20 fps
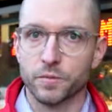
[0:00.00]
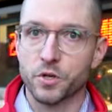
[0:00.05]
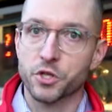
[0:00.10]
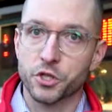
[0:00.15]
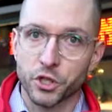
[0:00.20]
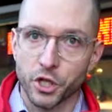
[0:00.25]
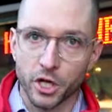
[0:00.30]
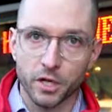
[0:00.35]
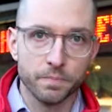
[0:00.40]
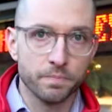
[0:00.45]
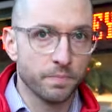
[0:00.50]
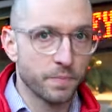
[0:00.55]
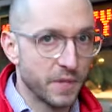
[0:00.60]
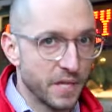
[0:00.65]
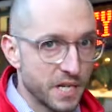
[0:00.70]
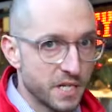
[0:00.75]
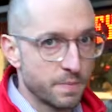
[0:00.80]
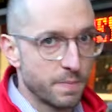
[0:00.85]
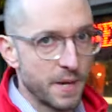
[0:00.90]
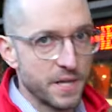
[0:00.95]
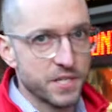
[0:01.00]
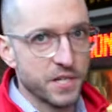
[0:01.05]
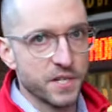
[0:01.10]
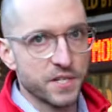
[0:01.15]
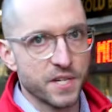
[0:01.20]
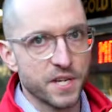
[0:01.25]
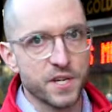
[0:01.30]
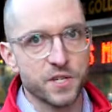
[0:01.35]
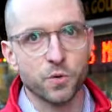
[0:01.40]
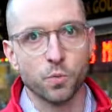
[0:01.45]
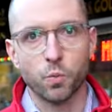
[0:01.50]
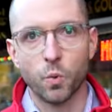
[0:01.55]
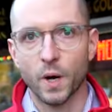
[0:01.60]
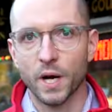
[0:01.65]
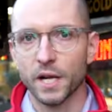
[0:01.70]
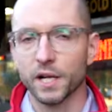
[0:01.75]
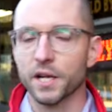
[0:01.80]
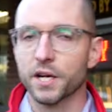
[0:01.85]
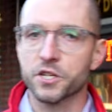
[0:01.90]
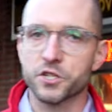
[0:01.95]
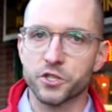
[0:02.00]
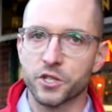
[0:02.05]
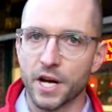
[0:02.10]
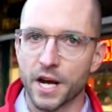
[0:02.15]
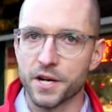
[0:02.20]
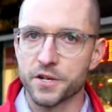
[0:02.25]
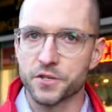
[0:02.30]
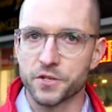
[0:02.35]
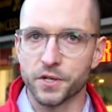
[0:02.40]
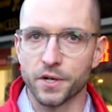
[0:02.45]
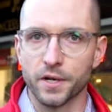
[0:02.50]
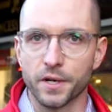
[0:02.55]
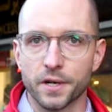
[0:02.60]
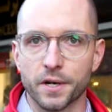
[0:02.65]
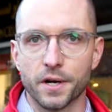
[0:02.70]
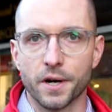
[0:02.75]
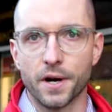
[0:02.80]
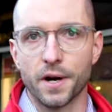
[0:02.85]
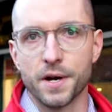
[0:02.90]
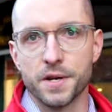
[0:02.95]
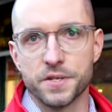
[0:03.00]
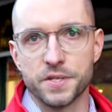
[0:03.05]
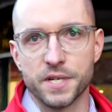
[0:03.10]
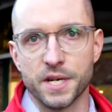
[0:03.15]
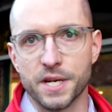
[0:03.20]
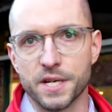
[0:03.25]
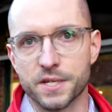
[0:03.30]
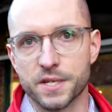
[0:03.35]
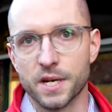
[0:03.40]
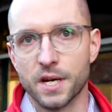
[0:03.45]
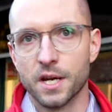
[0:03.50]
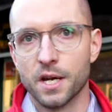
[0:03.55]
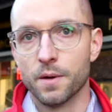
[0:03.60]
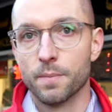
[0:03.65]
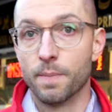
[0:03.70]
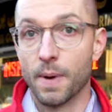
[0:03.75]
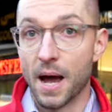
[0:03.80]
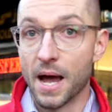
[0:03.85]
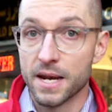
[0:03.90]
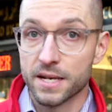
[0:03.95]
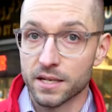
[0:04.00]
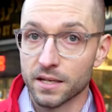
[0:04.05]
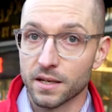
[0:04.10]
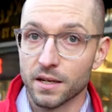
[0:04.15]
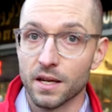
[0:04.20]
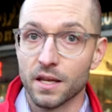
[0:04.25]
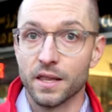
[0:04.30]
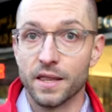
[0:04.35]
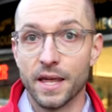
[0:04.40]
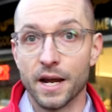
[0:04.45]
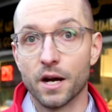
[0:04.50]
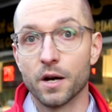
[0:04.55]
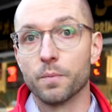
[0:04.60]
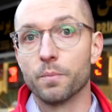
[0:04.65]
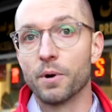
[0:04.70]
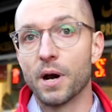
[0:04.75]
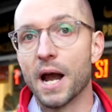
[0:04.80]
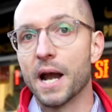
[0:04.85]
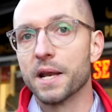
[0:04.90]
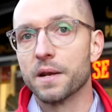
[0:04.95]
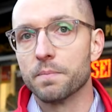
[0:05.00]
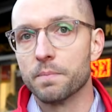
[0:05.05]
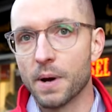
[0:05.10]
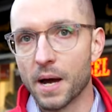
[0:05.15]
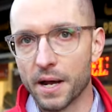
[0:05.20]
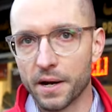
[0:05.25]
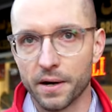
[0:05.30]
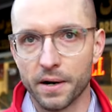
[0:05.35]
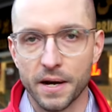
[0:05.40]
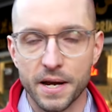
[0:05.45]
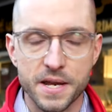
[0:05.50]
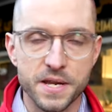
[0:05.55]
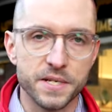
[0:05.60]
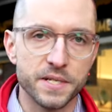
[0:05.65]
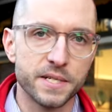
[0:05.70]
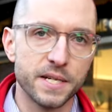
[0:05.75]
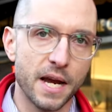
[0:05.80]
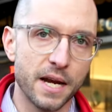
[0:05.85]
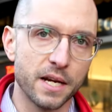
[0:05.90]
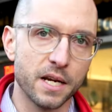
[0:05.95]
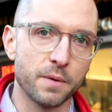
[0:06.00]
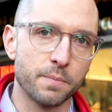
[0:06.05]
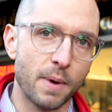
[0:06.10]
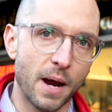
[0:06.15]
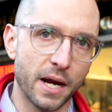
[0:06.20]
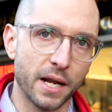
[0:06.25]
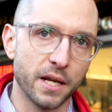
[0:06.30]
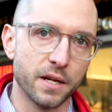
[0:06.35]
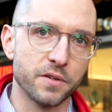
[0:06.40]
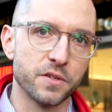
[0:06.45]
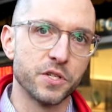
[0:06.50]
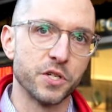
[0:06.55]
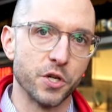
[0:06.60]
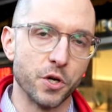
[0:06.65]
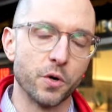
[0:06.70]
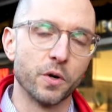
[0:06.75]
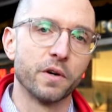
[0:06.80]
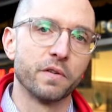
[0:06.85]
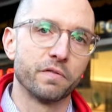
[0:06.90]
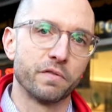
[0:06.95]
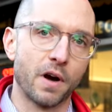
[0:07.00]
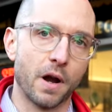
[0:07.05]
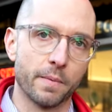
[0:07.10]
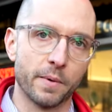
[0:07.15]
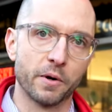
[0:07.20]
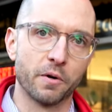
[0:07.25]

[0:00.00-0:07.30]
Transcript: Sure, these businesses will exchange certain currencies, but their bread and butter is sending money to and from